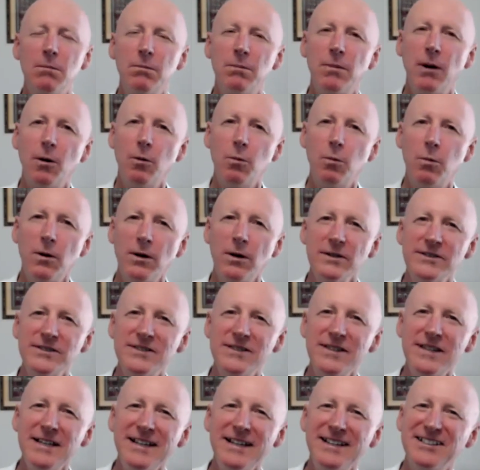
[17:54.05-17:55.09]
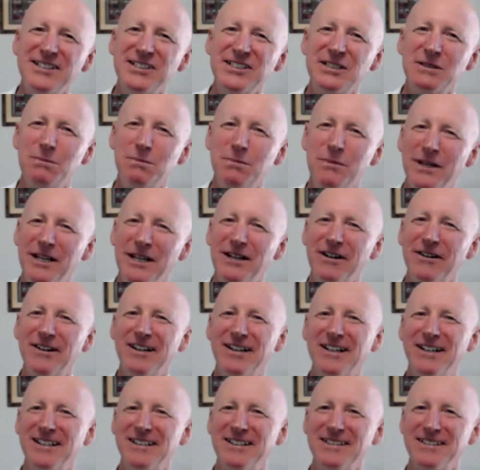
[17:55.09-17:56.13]
but what's the
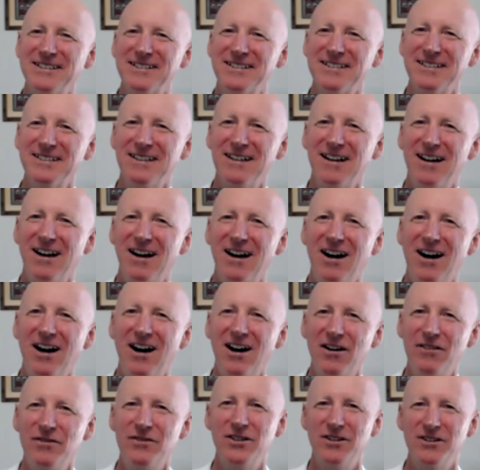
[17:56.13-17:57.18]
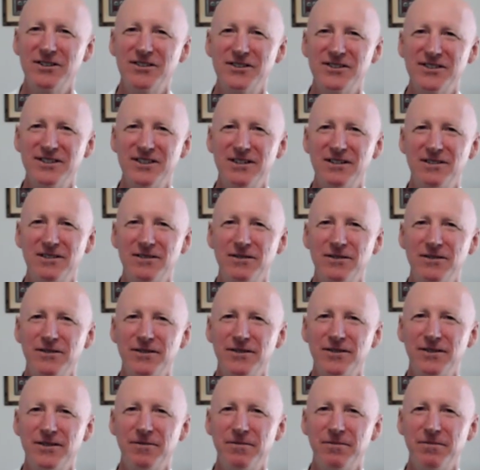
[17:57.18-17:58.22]
experience of not self?
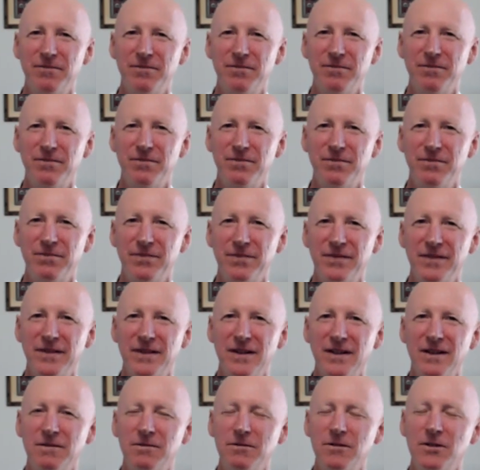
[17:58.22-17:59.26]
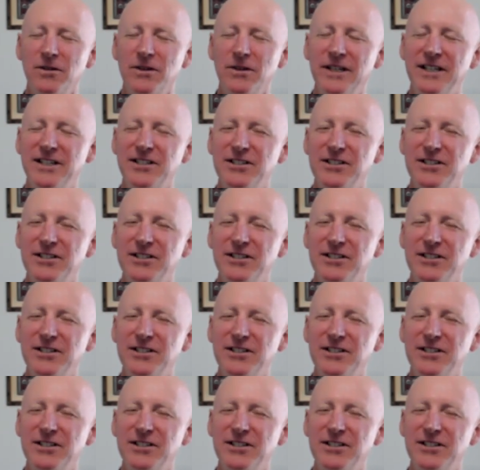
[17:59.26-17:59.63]
Well, the